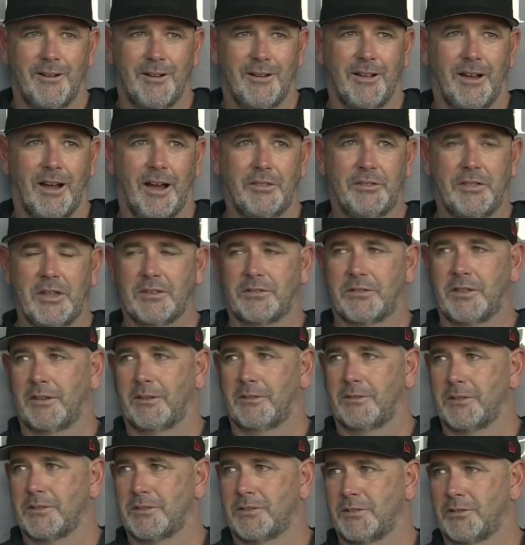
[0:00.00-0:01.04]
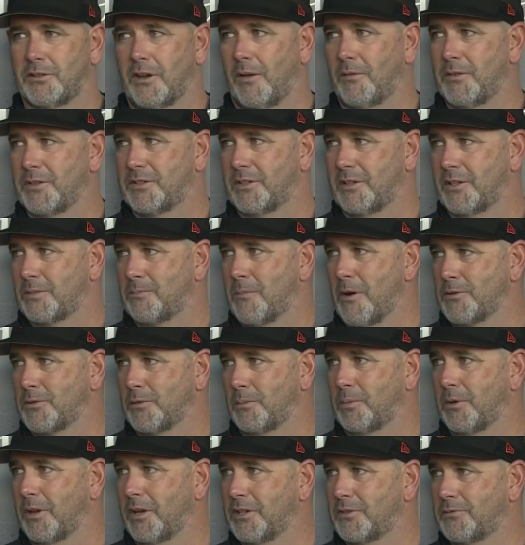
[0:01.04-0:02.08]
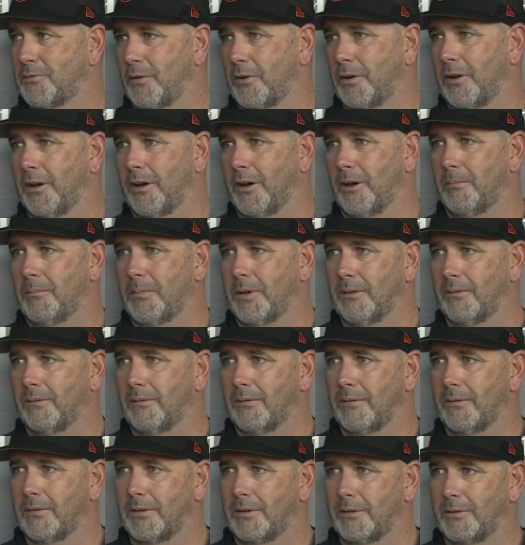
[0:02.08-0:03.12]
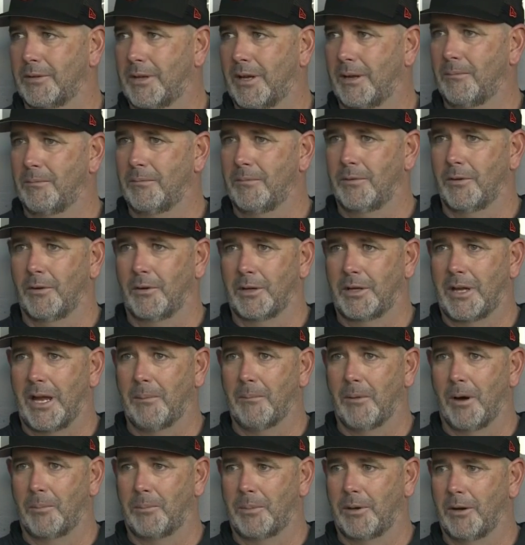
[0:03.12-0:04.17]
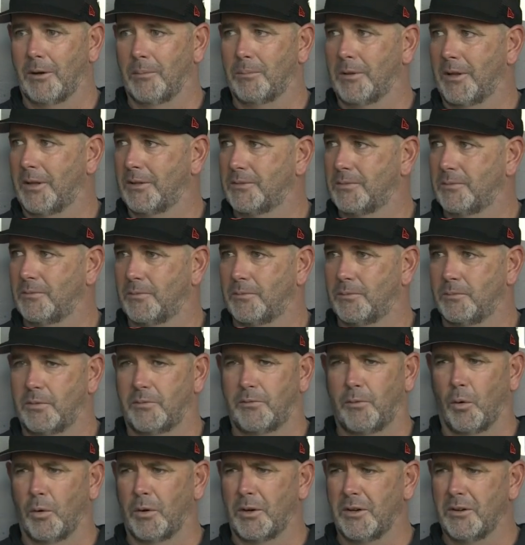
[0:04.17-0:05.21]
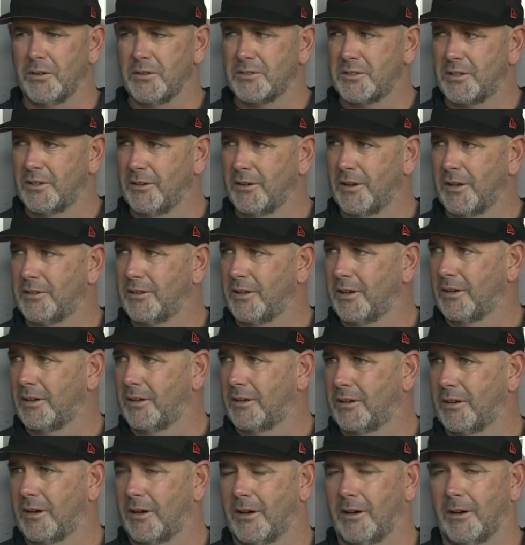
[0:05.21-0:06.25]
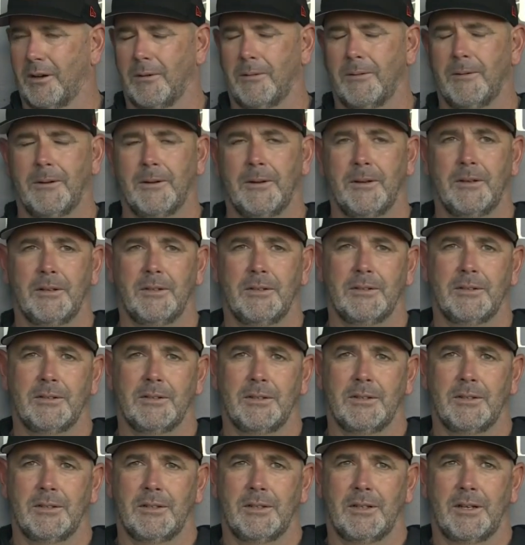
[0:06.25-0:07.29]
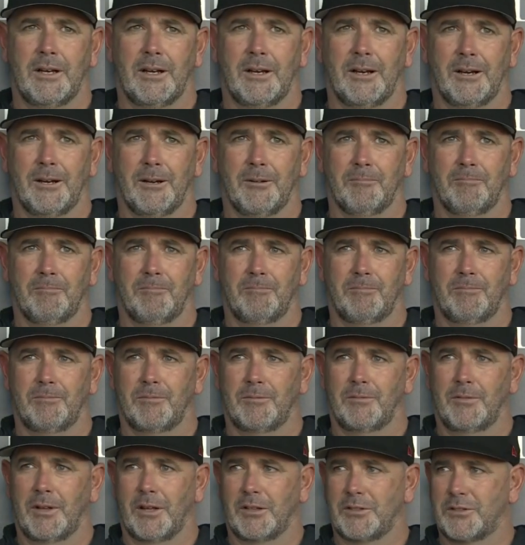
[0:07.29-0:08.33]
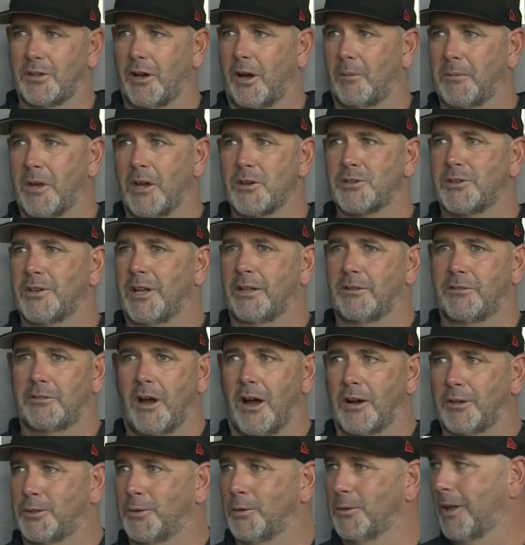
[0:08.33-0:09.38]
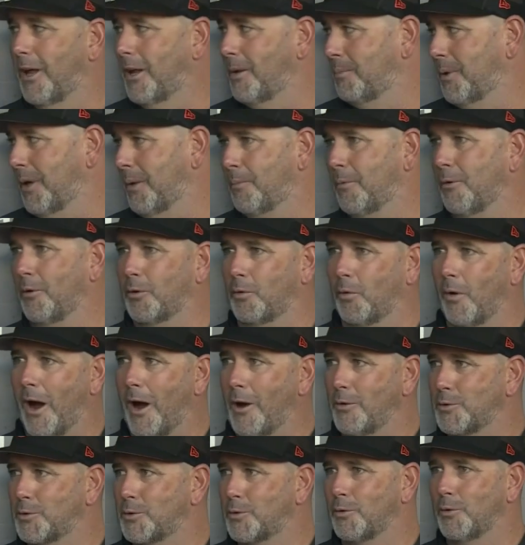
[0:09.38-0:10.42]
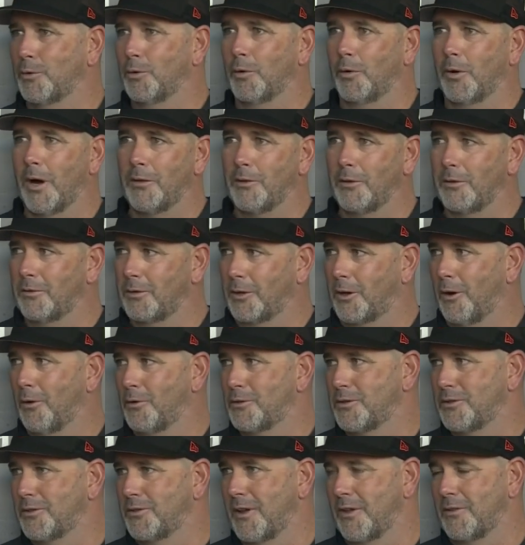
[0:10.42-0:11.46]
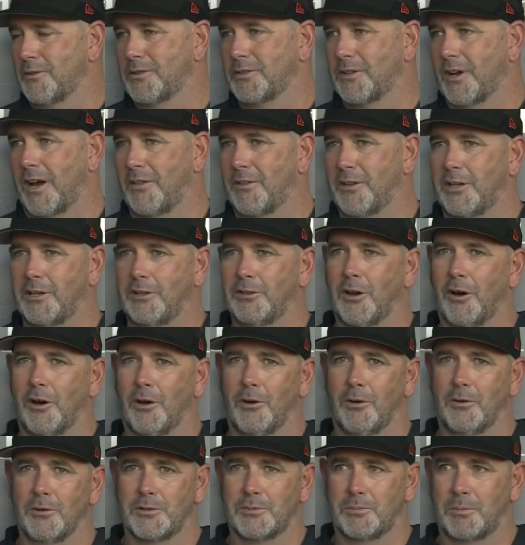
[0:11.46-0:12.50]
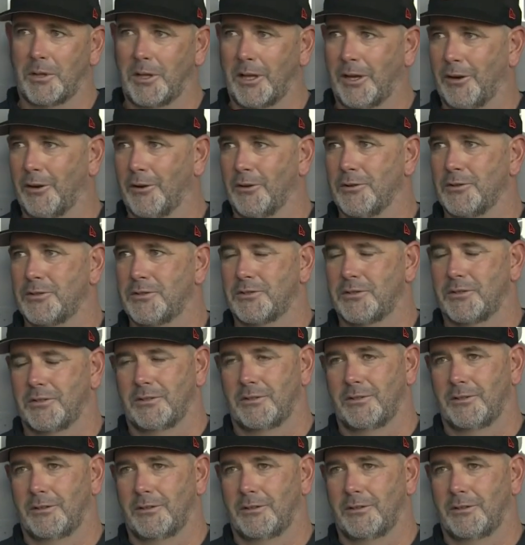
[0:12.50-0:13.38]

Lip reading: I think that this is obviously a special place for him. And, he came up here, played 4 years here, I think. I saw him yesterday, talked to a lot of people, grounds crew, the coaches on the other side that he knows, players.